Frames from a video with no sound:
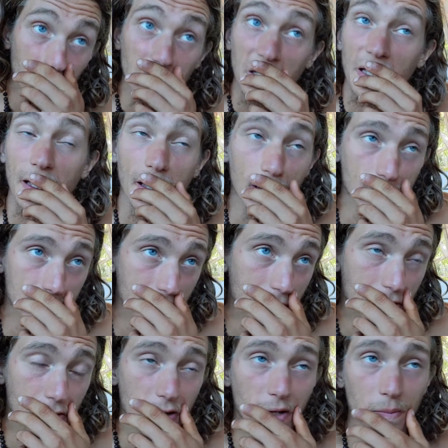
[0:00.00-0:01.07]
I get
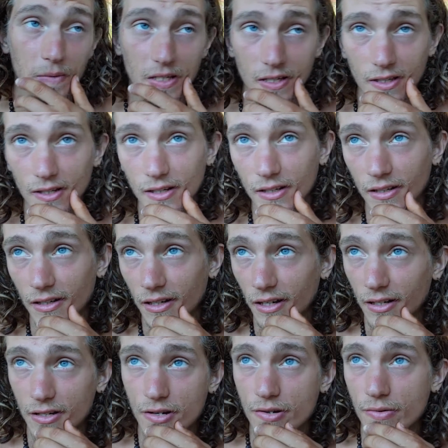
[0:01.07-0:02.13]
anxious when I'm eating, and
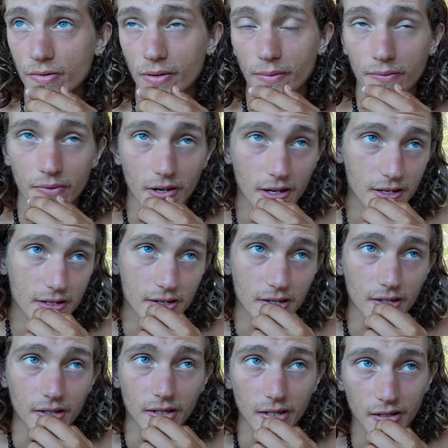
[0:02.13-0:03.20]
anxious when I'm
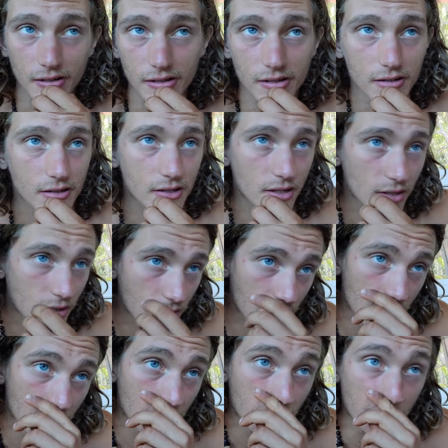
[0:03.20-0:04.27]
fasting, and anxious
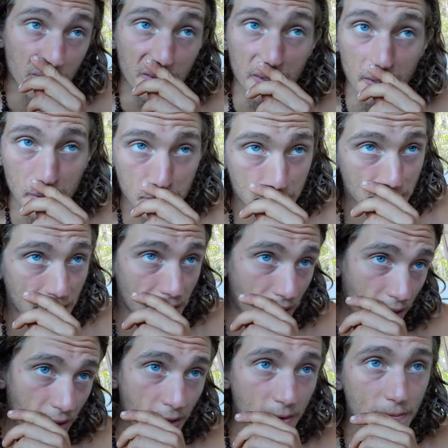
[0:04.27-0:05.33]
with this and
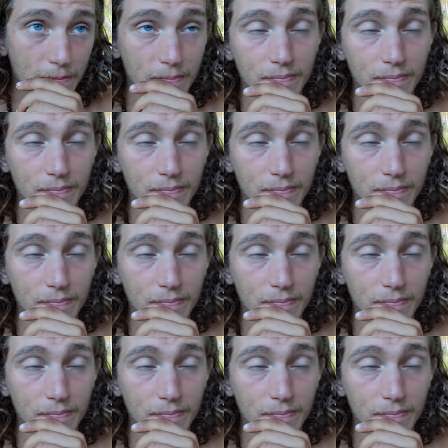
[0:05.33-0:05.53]
that.